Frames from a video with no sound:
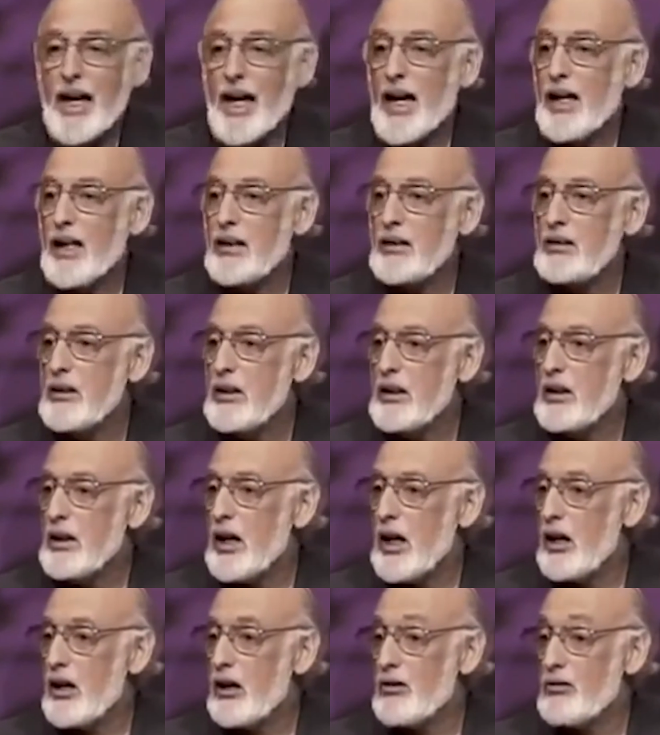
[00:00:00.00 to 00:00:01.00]
and
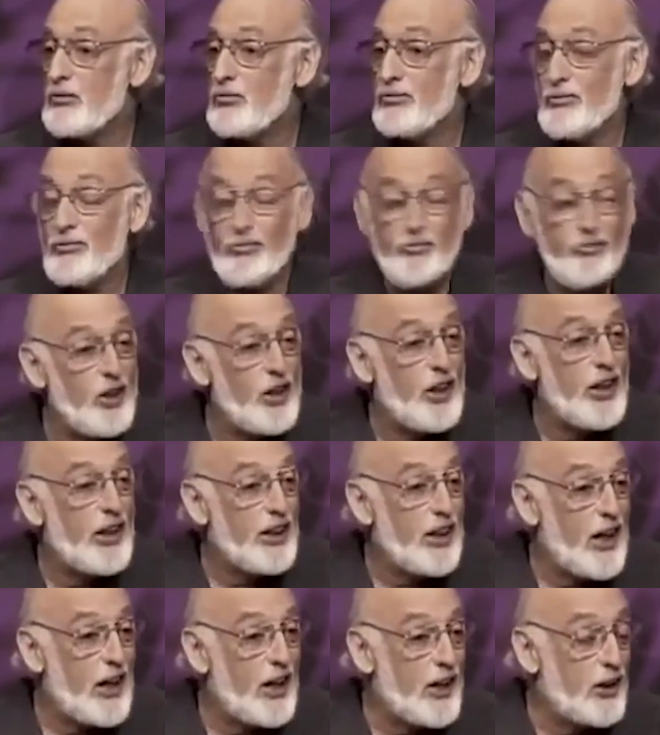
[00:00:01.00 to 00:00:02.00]
of
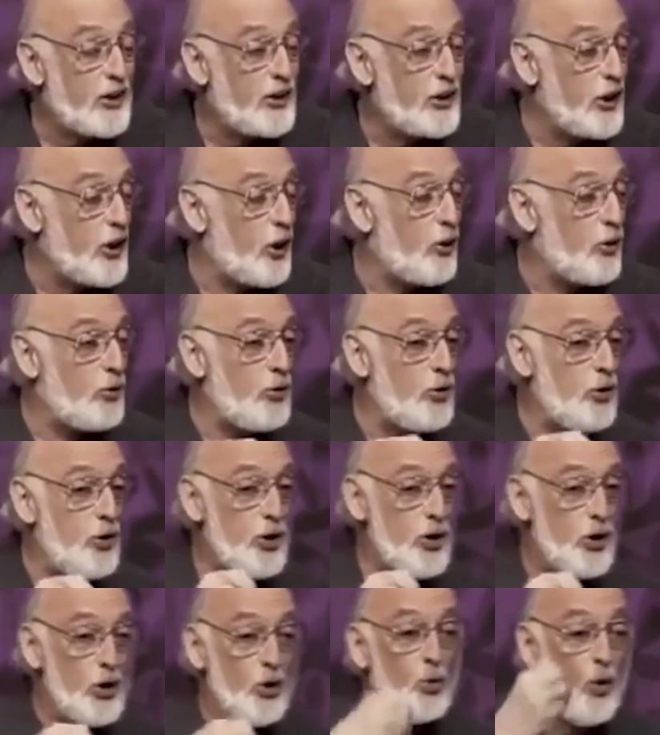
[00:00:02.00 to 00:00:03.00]
feeling like, you know,
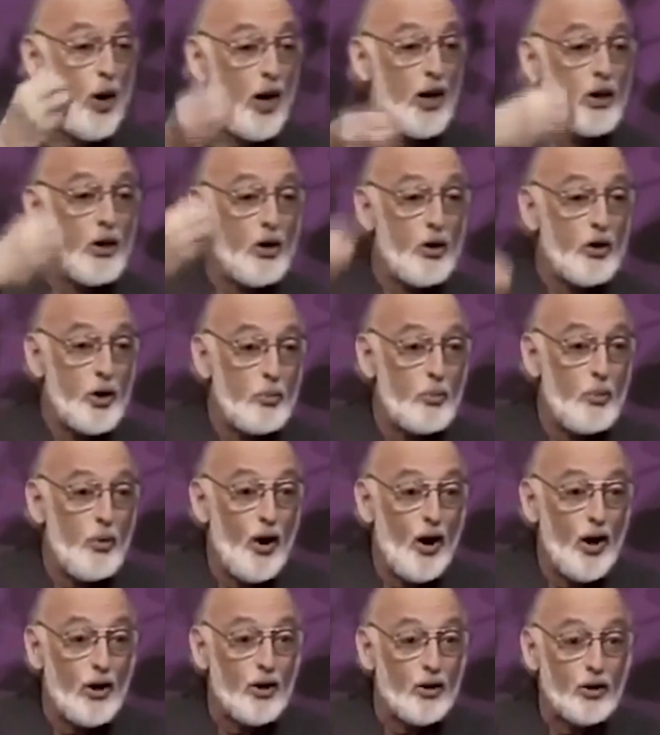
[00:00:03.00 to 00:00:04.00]
you want to know your
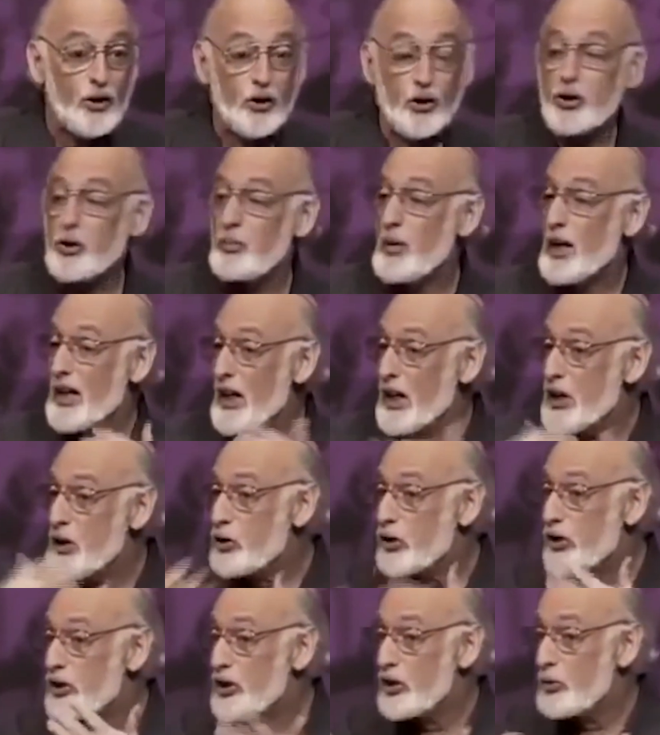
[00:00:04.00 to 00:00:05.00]
partner. So it's about
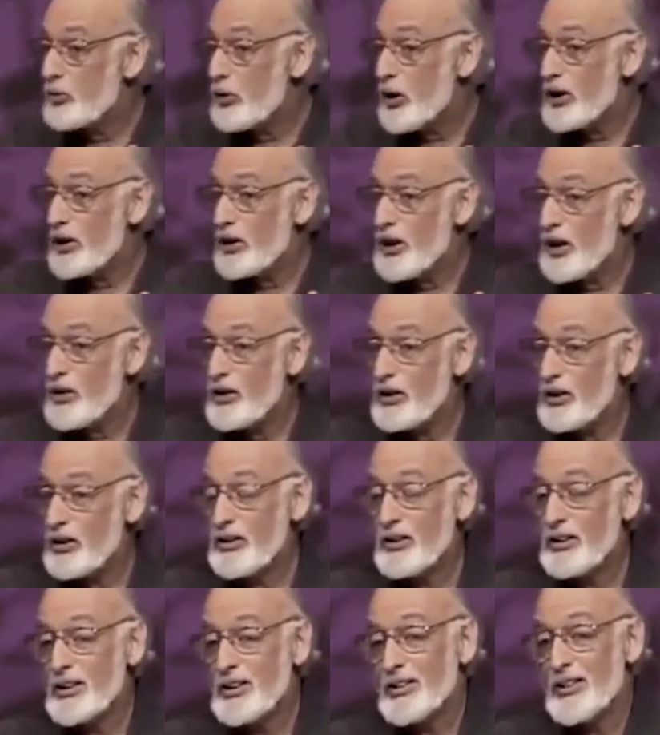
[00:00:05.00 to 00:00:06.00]
interest in one another,
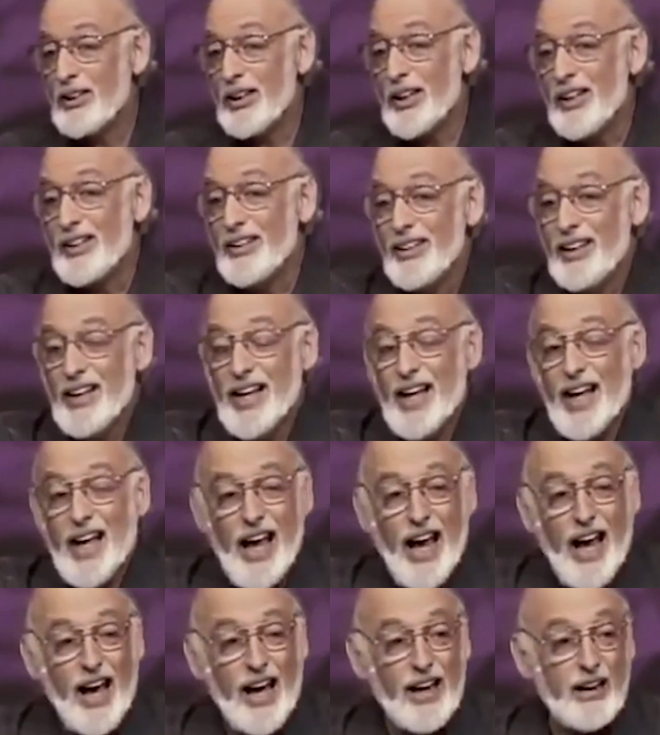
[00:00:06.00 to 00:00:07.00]
right?
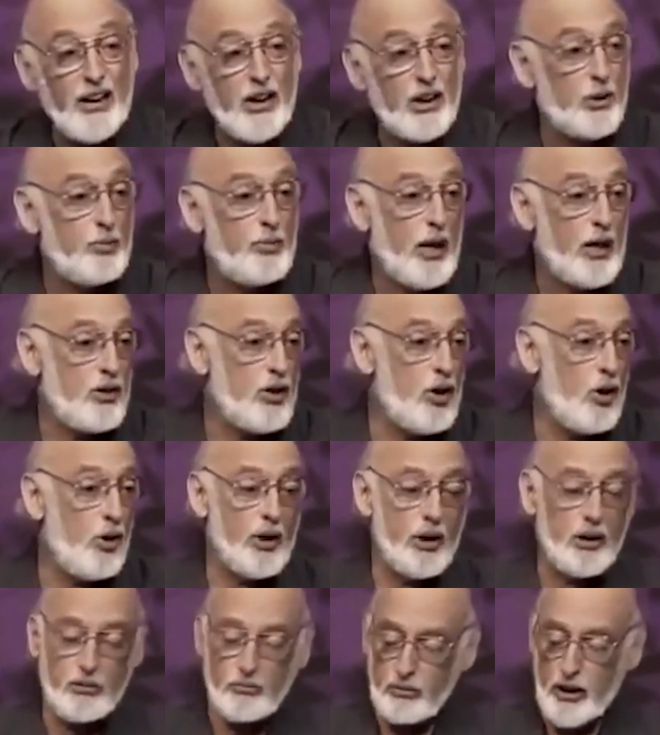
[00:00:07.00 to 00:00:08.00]
And it's about
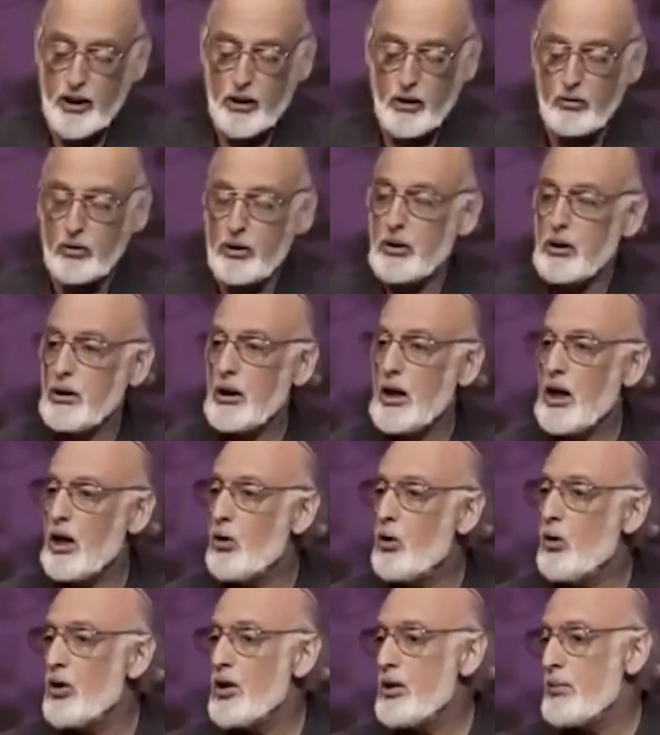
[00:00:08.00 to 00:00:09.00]
knowing, like, you
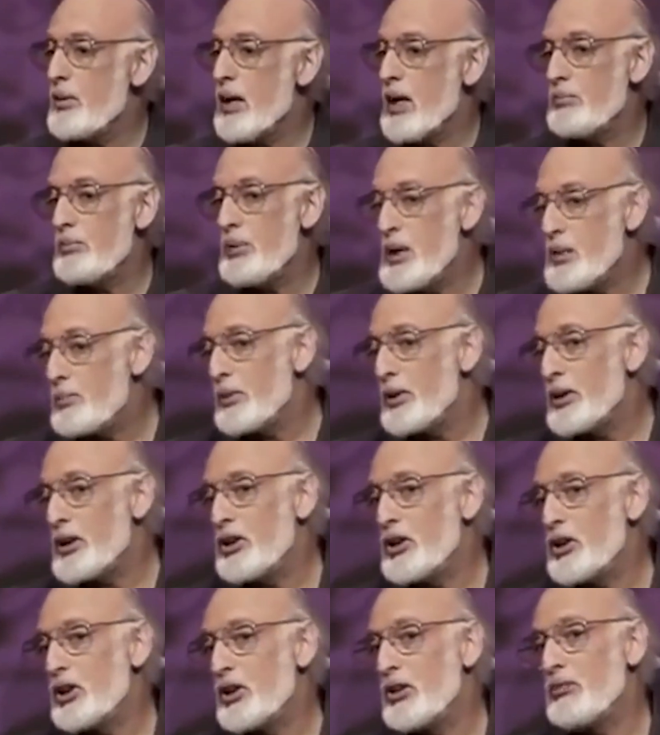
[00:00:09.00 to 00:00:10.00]
know, who are the main people
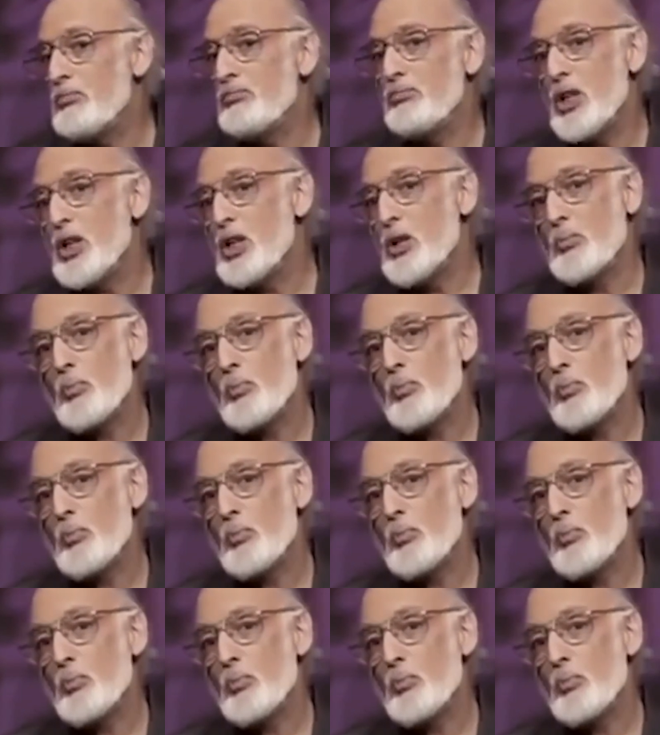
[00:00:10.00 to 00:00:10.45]
in your, in